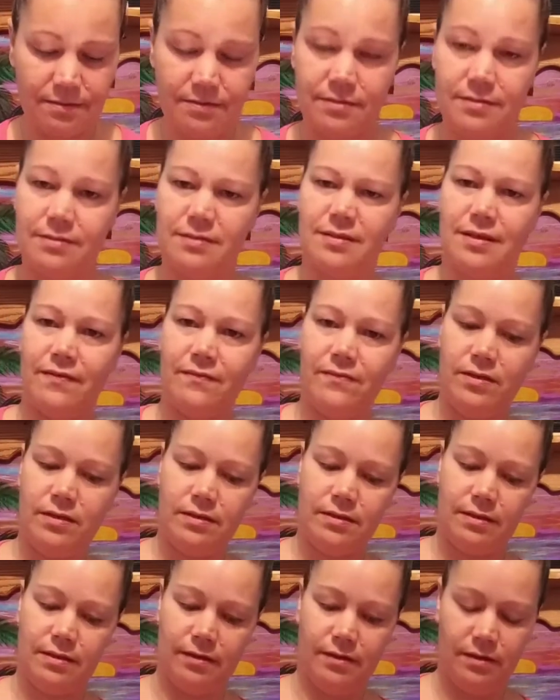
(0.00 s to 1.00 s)

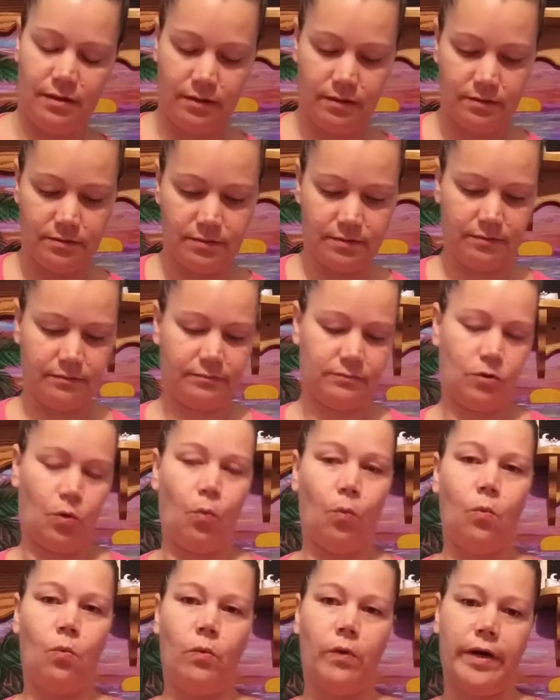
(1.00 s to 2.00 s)
7 things.
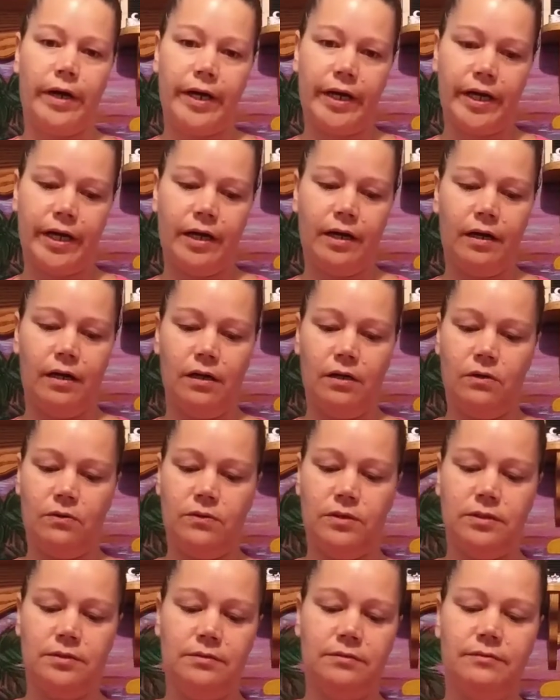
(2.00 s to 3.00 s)

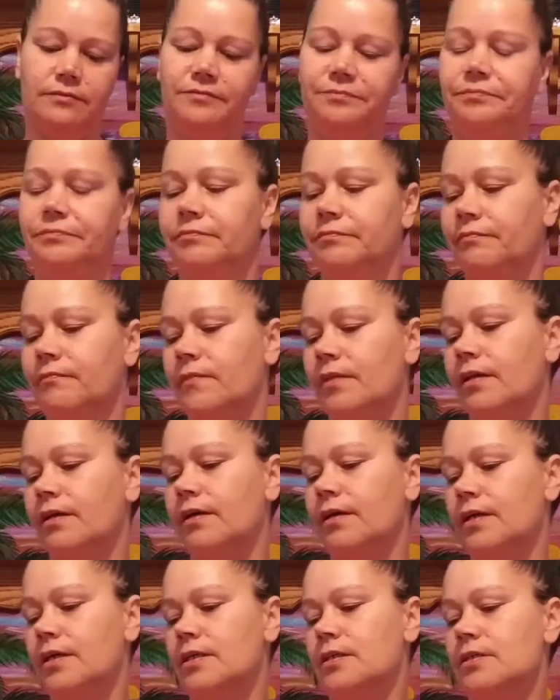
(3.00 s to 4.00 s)
Wow!
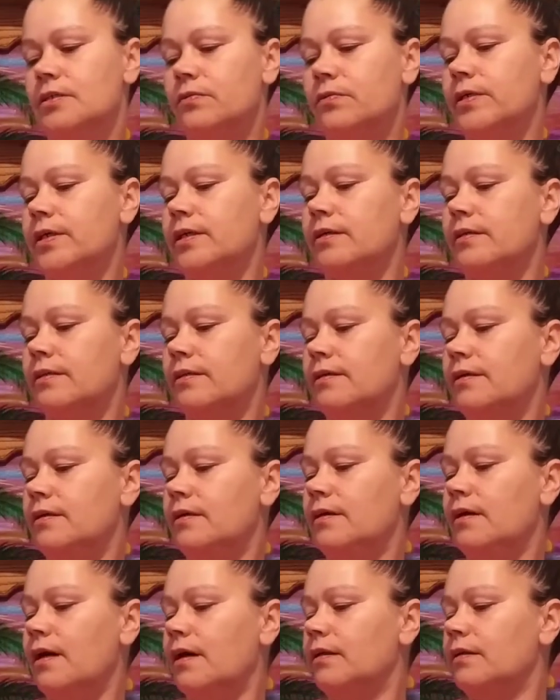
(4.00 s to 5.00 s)
So we get
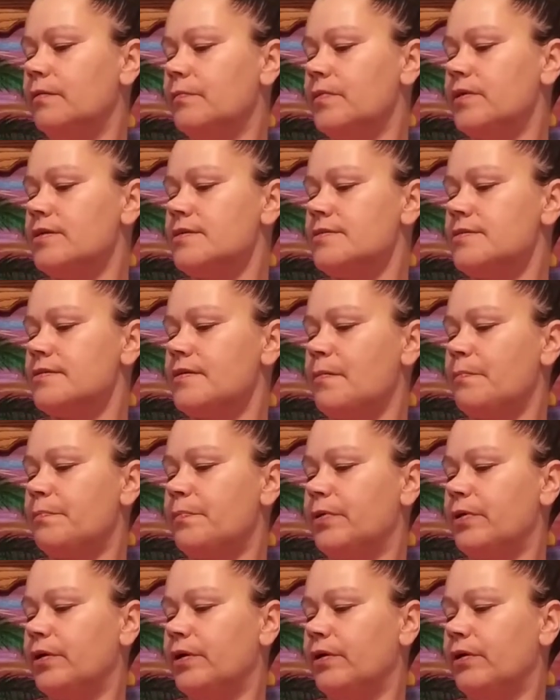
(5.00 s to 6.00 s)
the Elemis
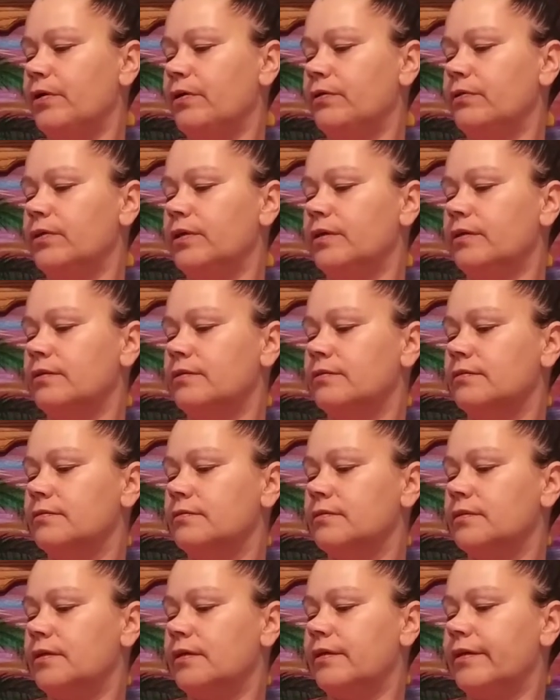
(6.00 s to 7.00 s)
Pro
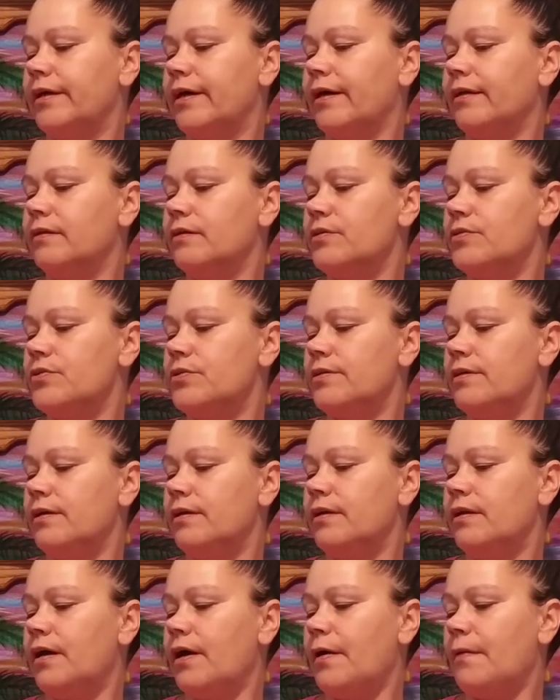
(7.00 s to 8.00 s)

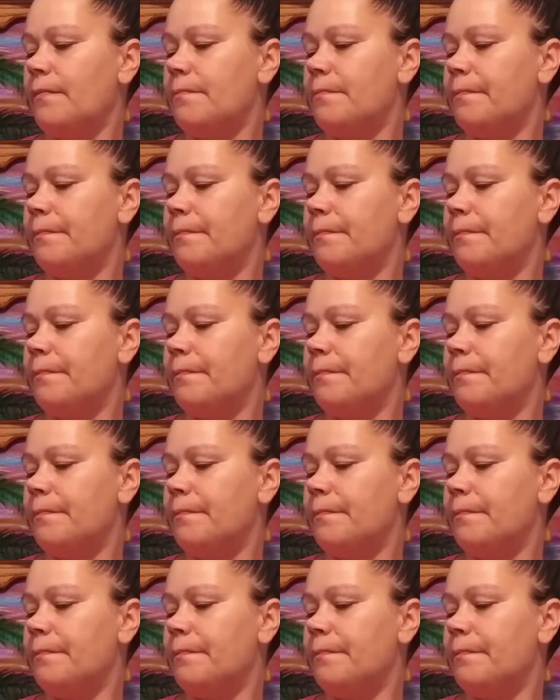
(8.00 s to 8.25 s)
Collagen